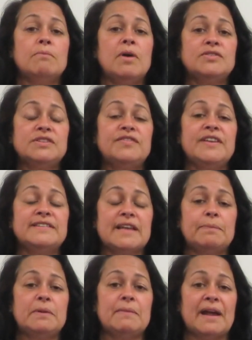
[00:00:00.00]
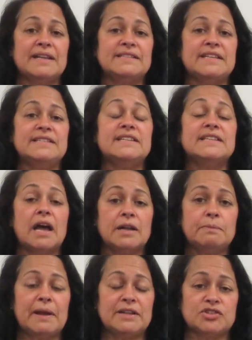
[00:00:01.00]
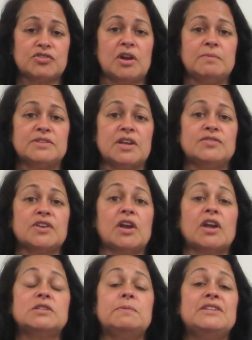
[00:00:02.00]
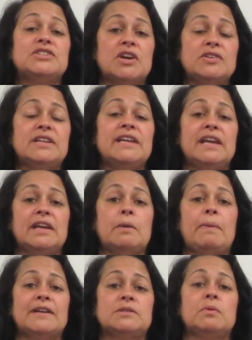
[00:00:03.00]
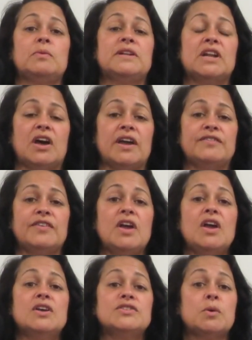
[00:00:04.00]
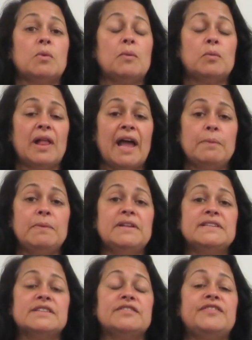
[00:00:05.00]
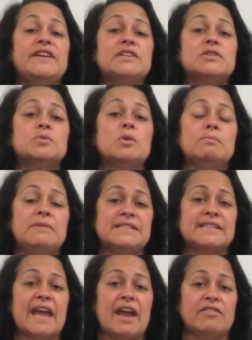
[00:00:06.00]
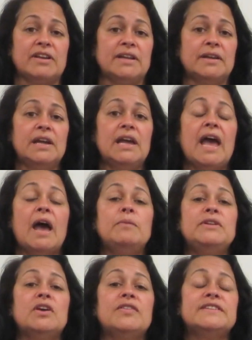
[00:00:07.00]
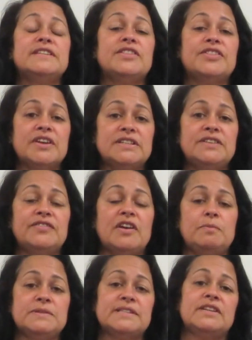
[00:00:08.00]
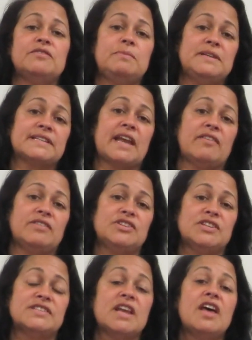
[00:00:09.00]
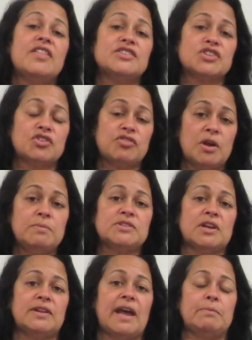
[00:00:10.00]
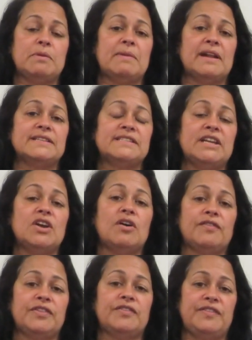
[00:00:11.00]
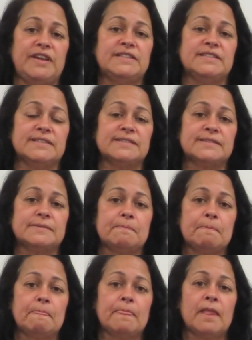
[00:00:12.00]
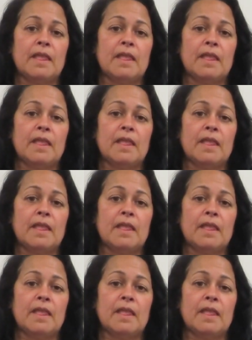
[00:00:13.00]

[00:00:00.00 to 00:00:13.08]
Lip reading: Most of these abnormalities, these unbalanced chromosomes, are going to be totally incompatible with life. So what will happen is the fetus will miscarry. And we know that in 35% of miscarriages, there's a chromosome abnormality of the fetus.